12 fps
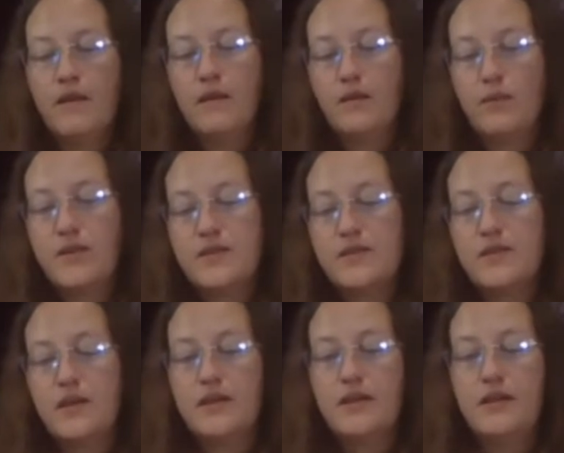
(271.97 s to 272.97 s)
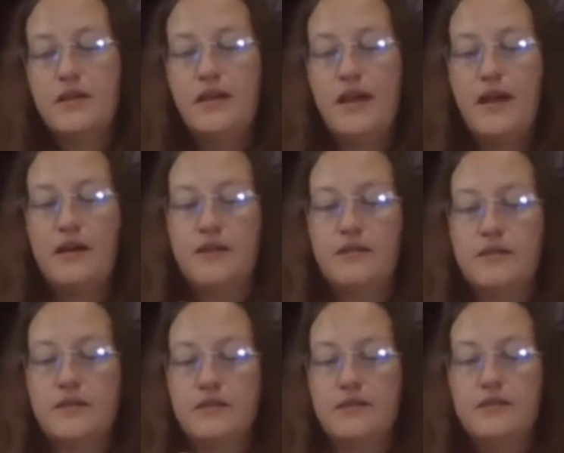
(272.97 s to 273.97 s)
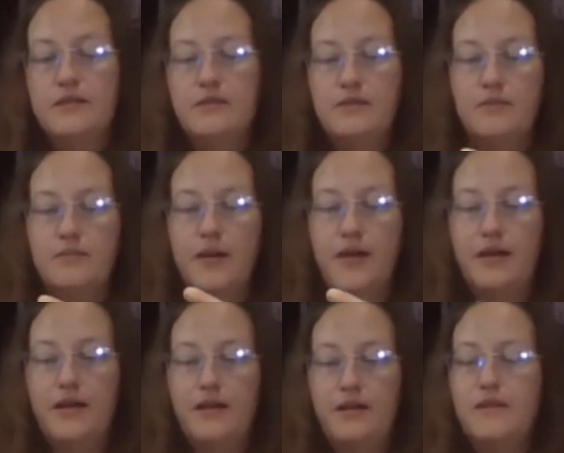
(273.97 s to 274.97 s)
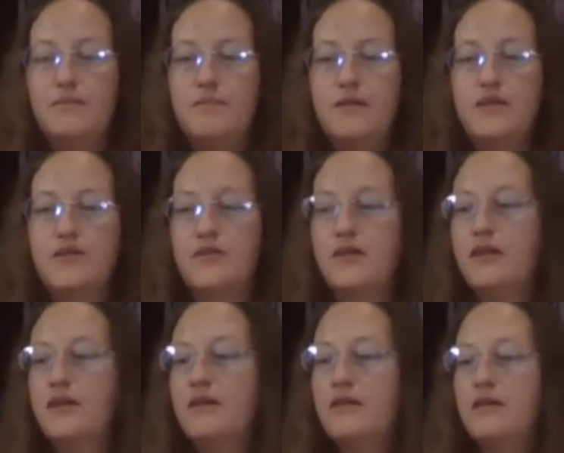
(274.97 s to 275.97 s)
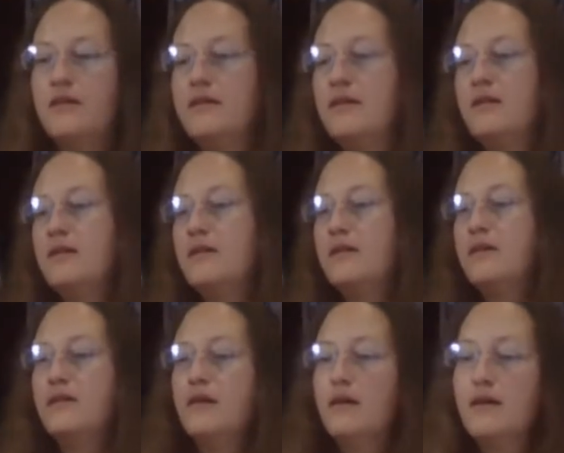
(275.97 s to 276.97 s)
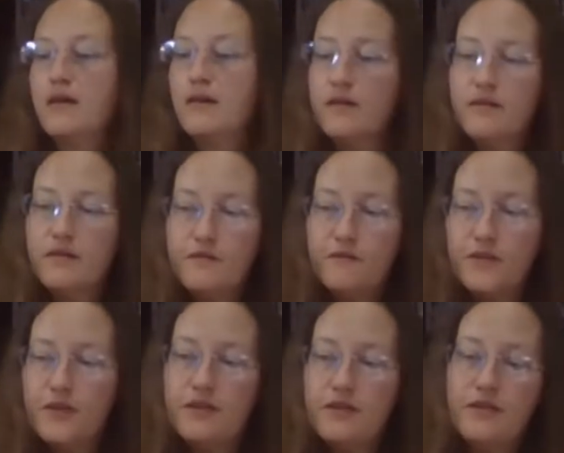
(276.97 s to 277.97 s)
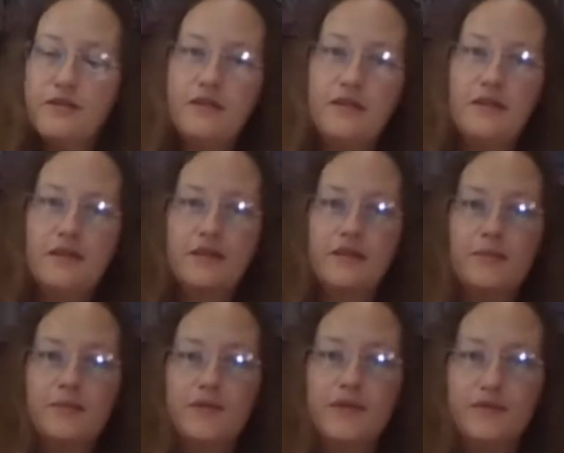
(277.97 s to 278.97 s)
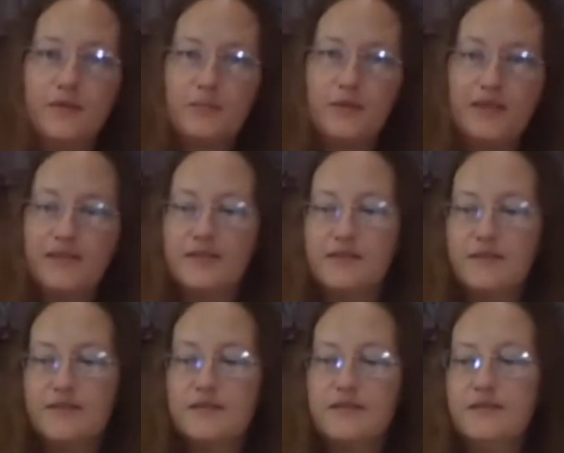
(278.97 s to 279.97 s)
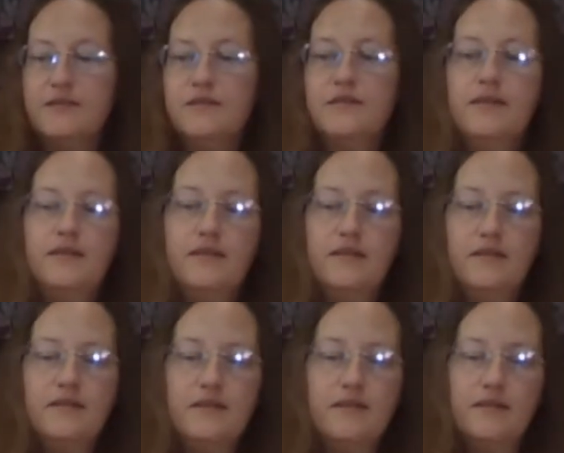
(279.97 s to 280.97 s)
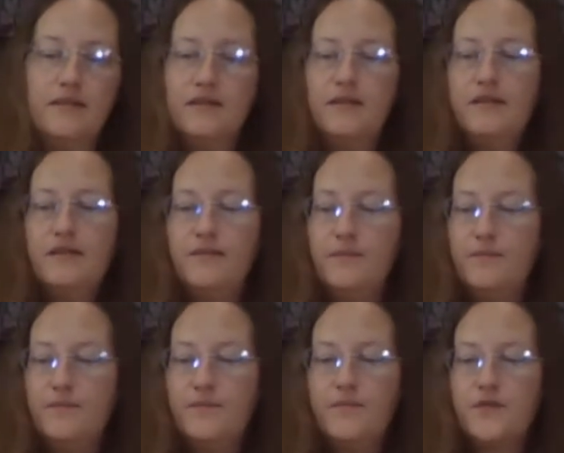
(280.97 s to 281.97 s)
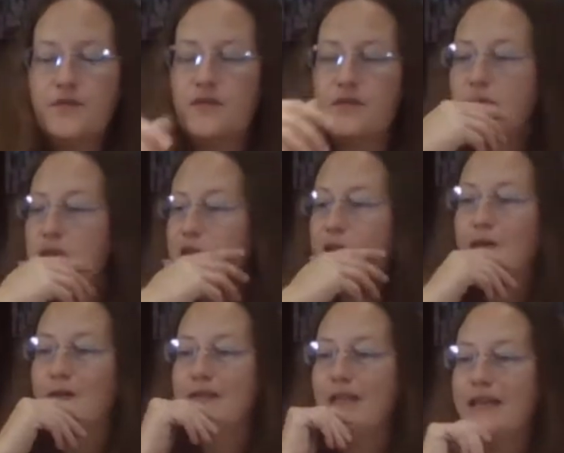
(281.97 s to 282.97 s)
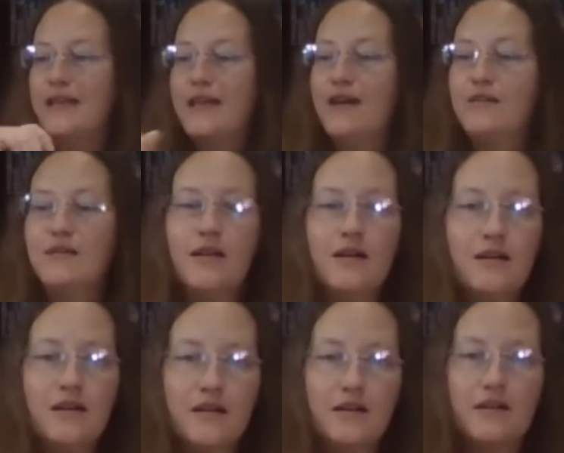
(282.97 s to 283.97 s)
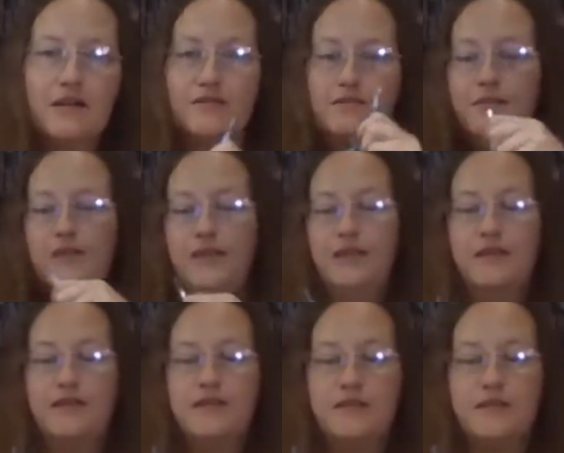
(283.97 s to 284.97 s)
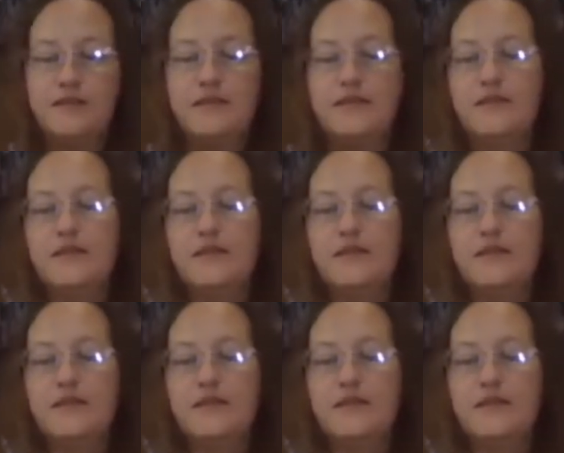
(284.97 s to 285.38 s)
we started out by measuring our foot in a couple different places. Alright, so that we know like how long our foot is,